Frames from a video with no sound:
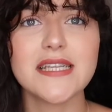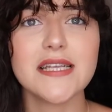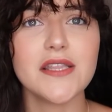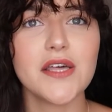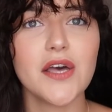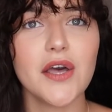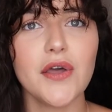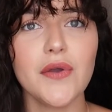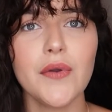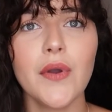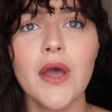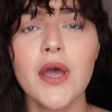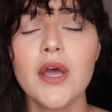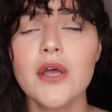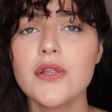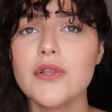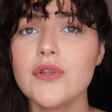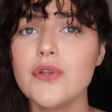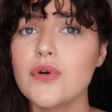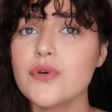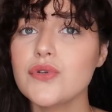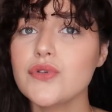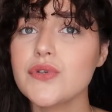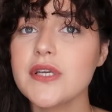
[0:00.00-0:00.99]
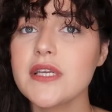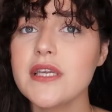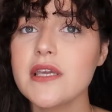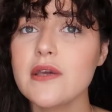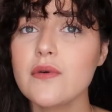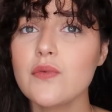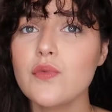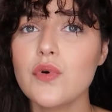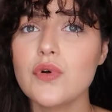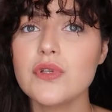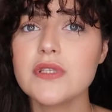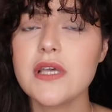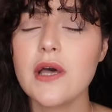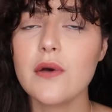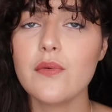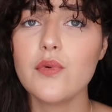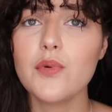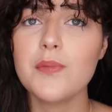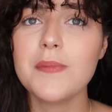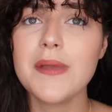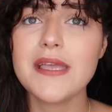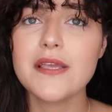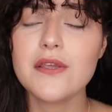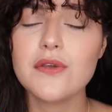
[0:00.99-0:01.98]
though, not drinking water
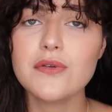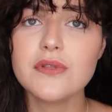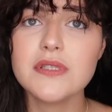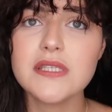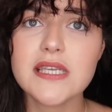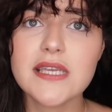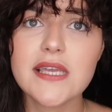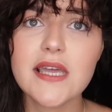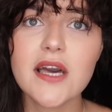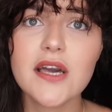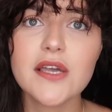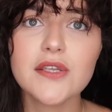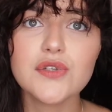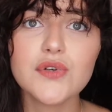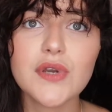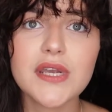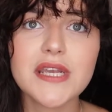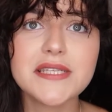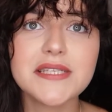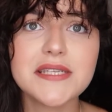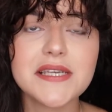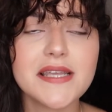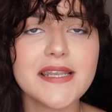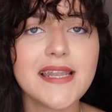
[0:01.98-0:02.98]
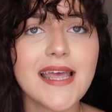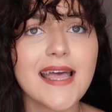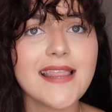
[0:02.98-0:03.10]
will make you dehydrated